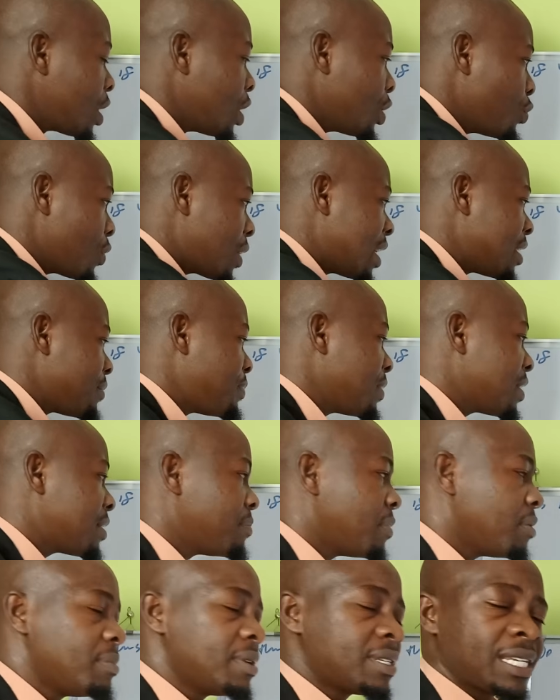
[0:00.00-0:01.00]
you can pick
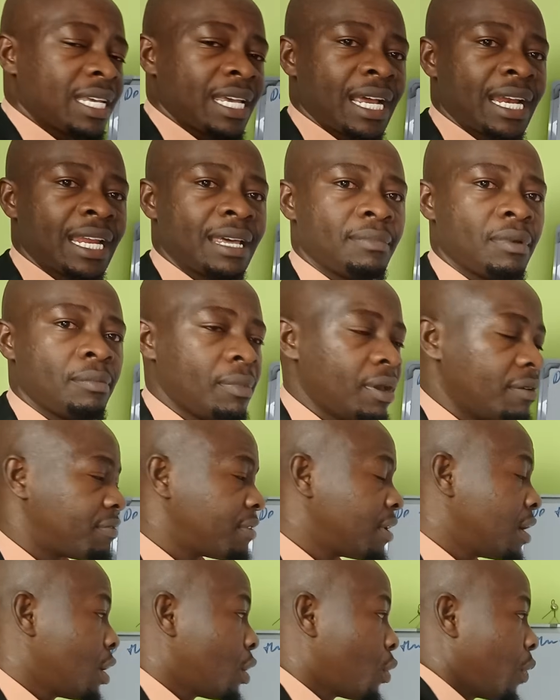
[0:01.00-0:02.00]
maybe say an MMF,
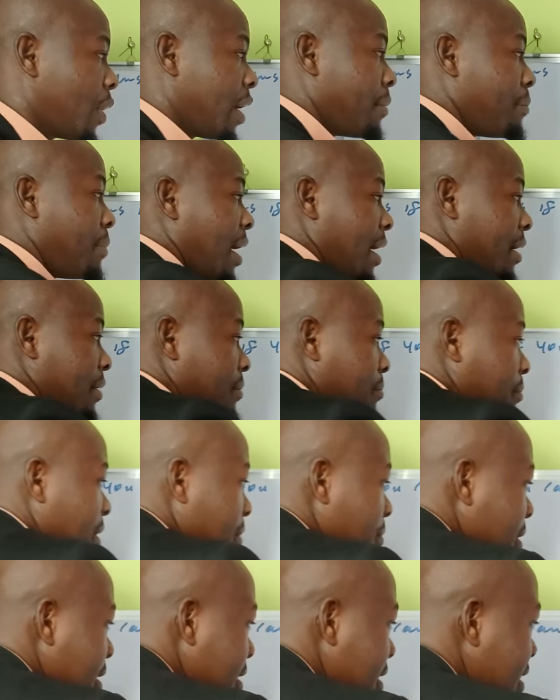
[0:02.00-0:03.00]
whereby
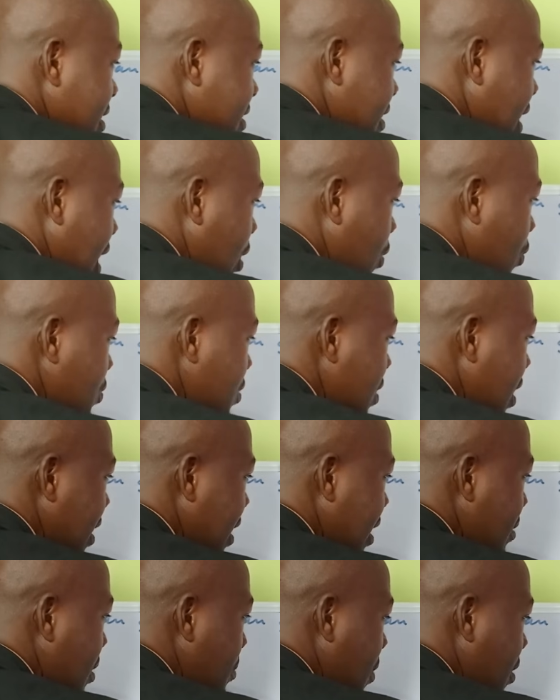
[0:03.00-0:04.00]
maybe the circles and
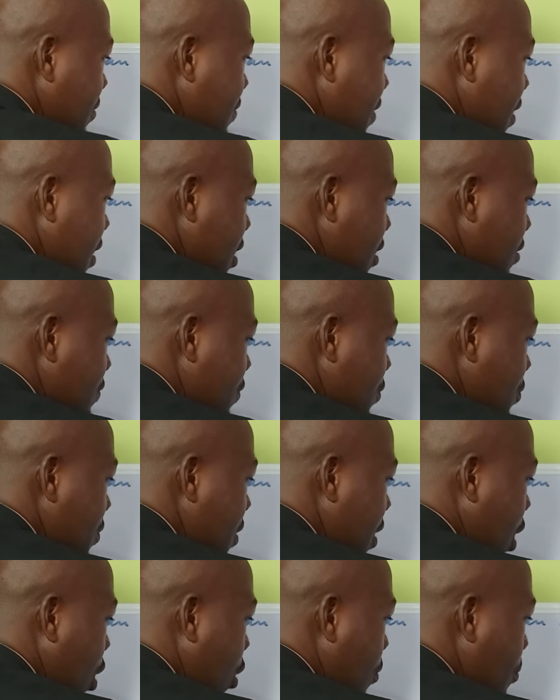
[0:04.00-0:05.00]
the MMF, they give you
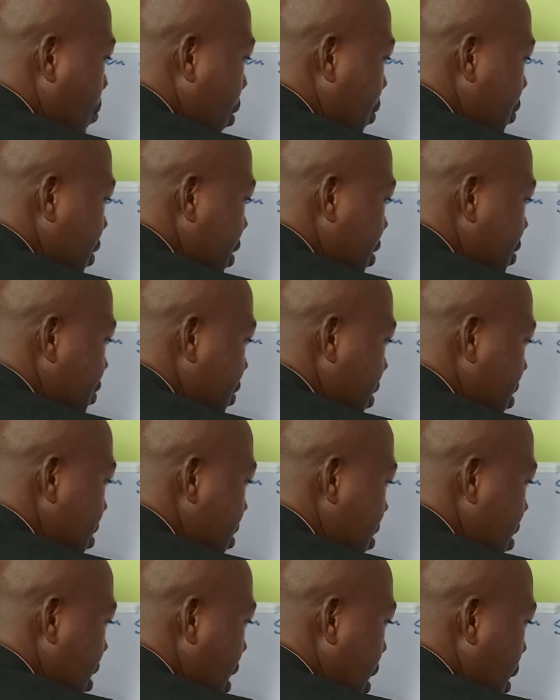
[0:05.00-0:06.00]
the compound
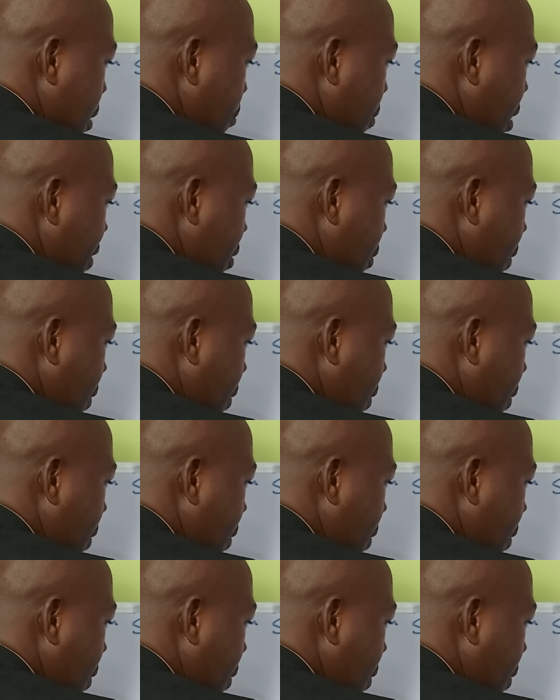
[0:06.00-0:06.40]
interest, but